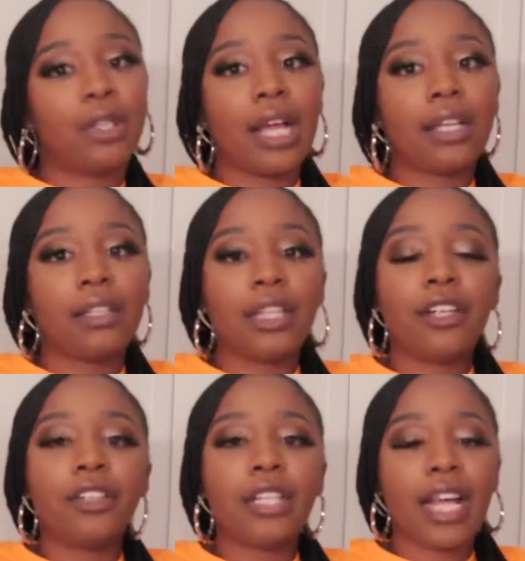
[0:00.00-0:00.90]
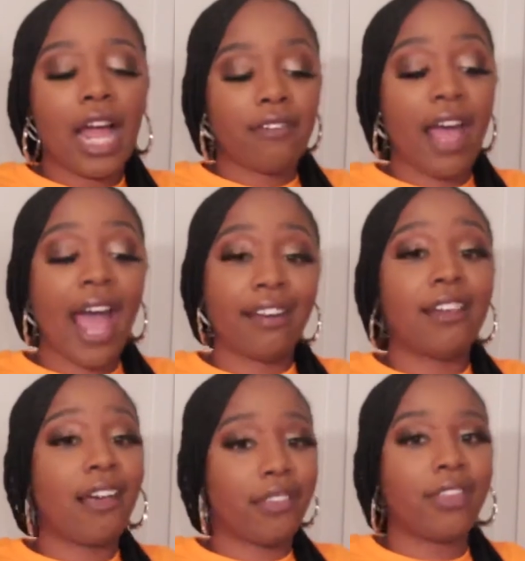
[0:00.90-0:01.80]
Like literally I've
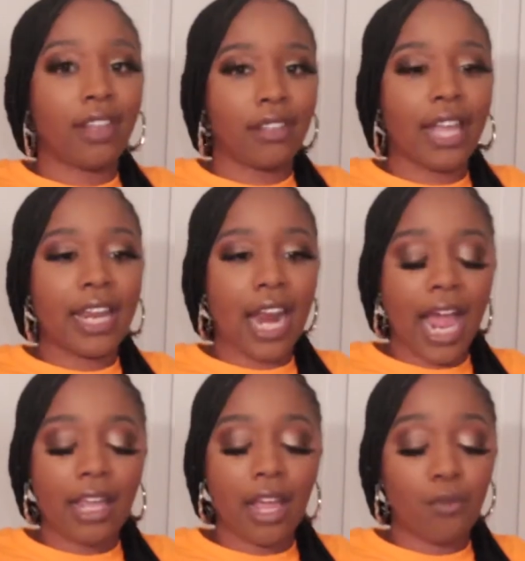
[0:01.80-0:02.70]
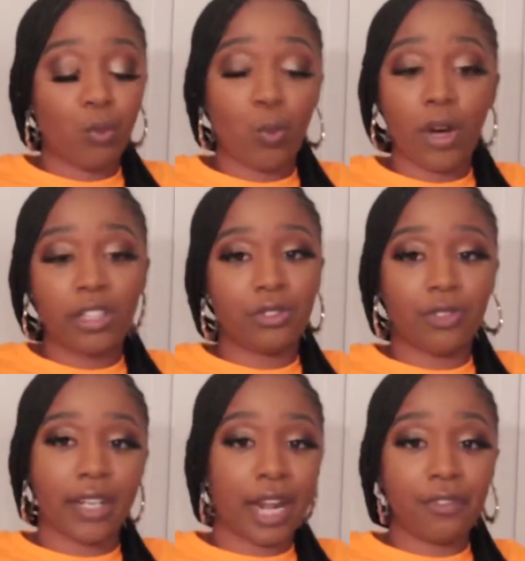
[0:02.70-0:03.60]
had nothing and I have worked
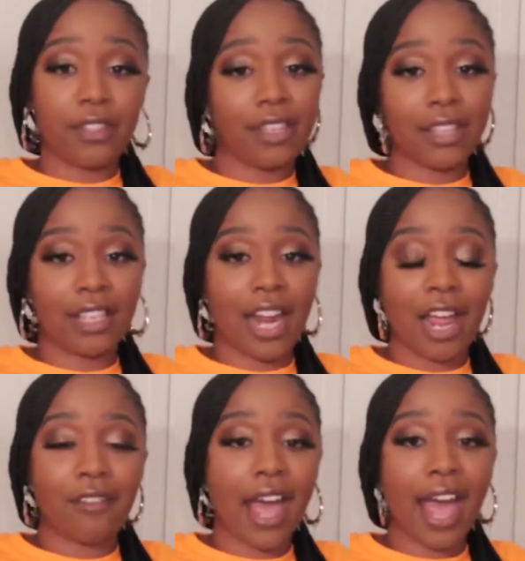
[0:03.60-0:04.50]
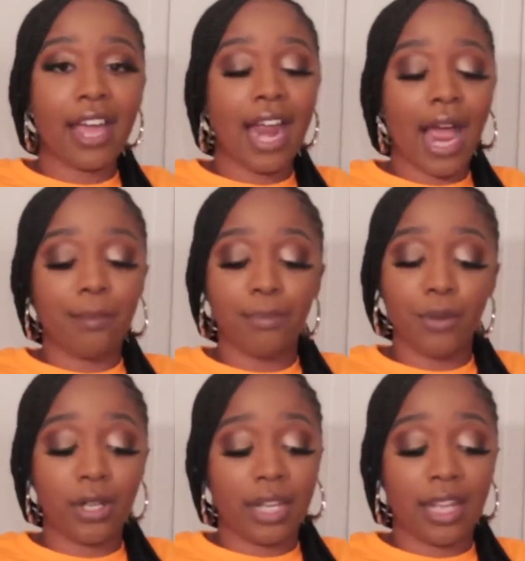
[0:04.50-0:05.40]
for everything that I've had. I
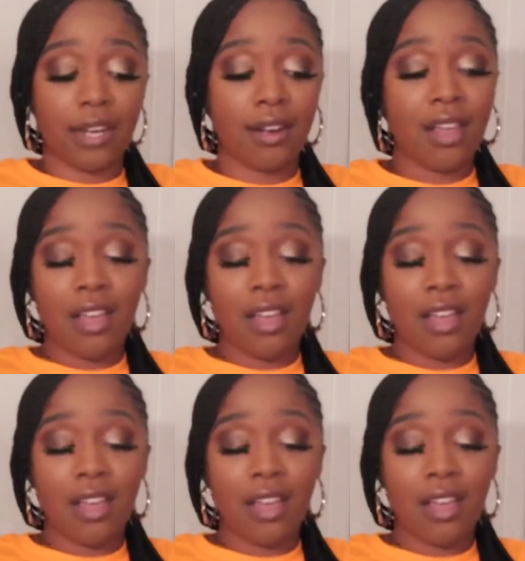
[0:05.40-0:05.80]
put in